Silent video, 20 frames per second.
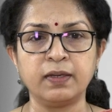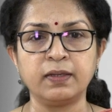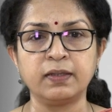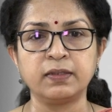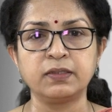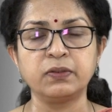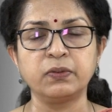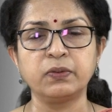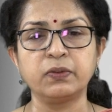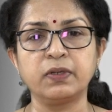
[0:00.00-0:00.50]

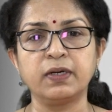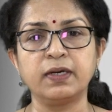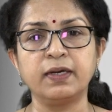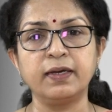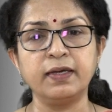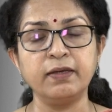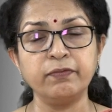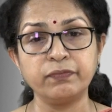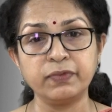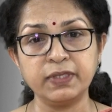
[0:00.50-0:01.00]
So,
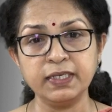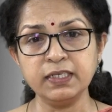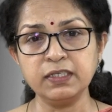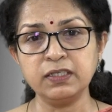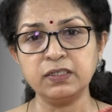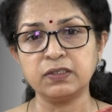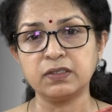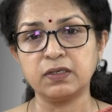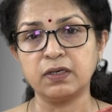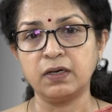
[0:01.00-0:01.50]
if
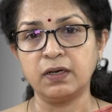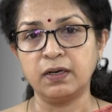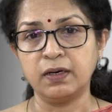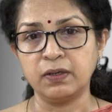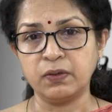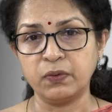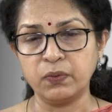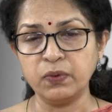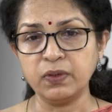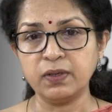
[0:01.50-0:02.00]
these
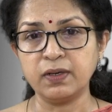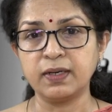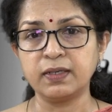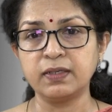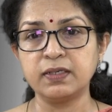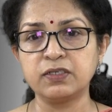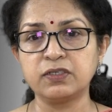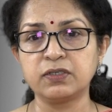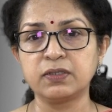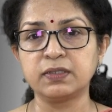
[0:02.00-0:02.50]
core
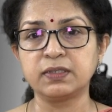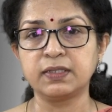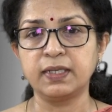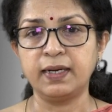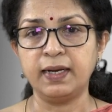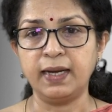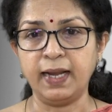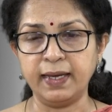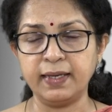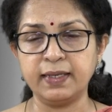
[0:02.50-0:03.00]
conditions are
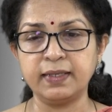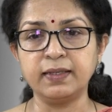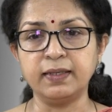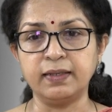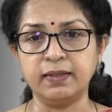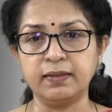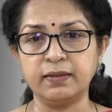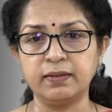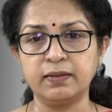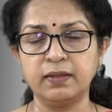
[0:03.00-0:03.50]

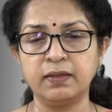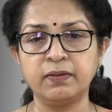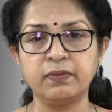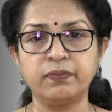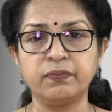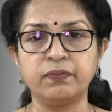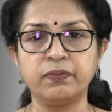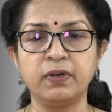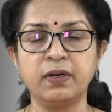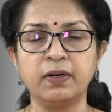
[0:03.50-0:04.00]
lacking, if
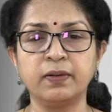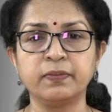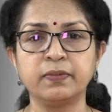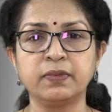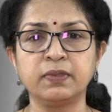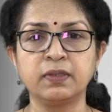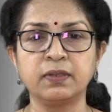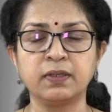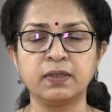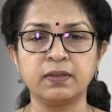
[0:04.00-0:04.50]

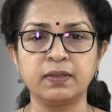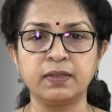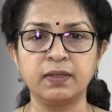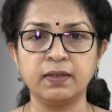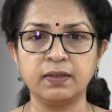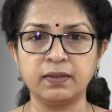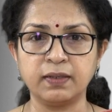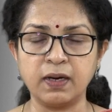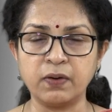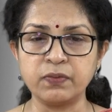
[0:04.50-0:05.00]
the
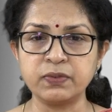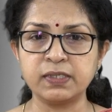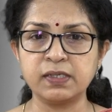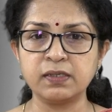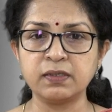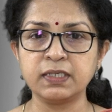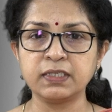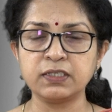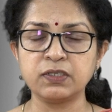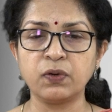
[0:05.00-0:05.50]

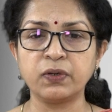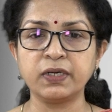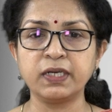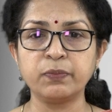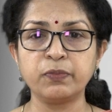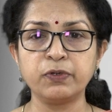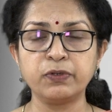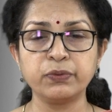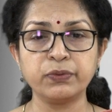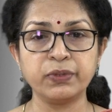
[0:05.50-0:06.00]
counselor is not
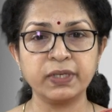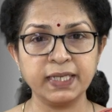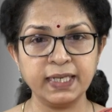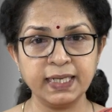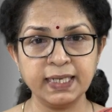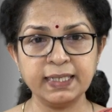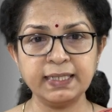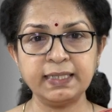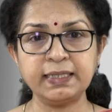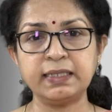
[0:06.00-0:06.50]
able to
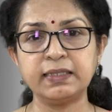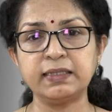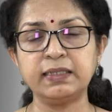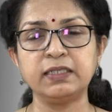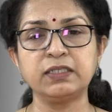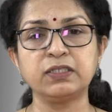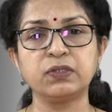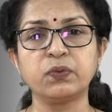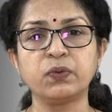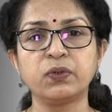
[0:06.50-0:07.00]
create
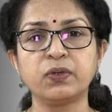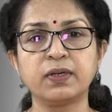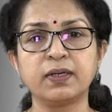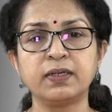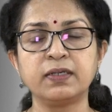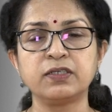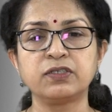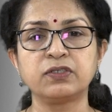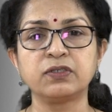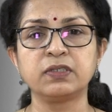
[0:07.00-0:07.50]
these core
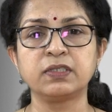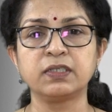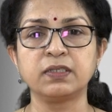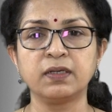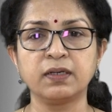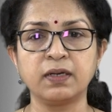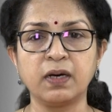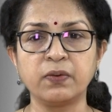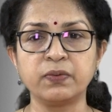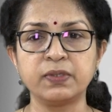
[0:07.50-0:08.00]
conditions in
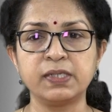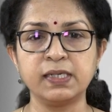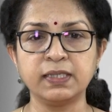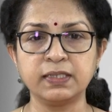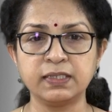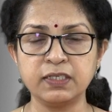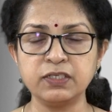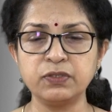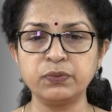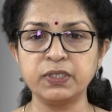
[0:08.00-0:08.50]
the counseling
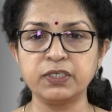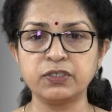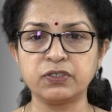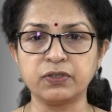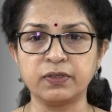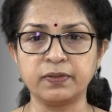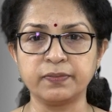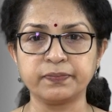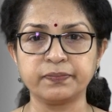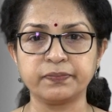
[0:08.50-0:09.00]

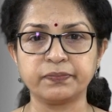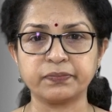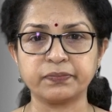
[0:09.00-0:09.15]
situation,